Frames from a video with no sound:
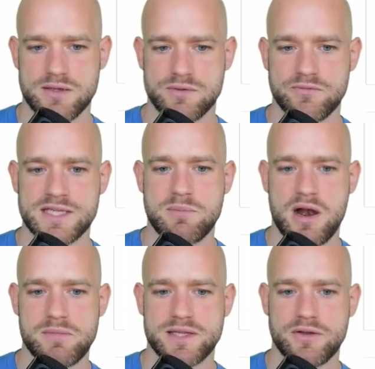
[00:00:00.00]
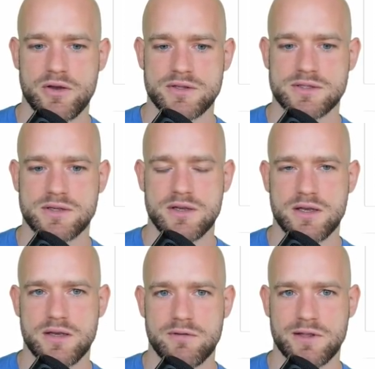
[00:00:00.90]
So these parameters
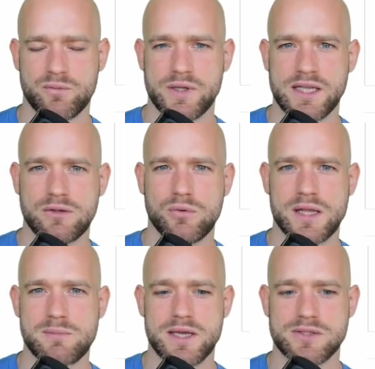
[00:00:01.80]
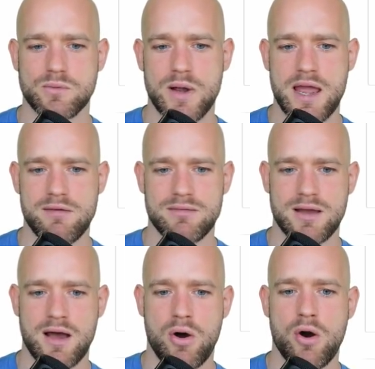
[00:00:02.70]
that we need to animate the wave
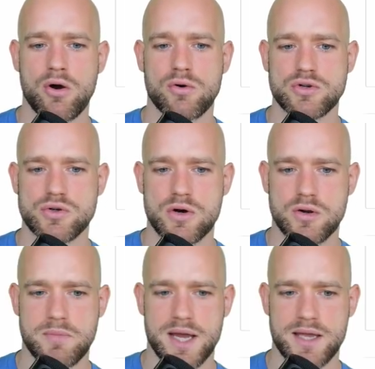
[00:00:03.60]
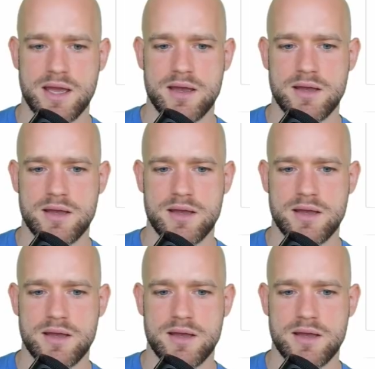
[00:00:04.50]
are all controlled by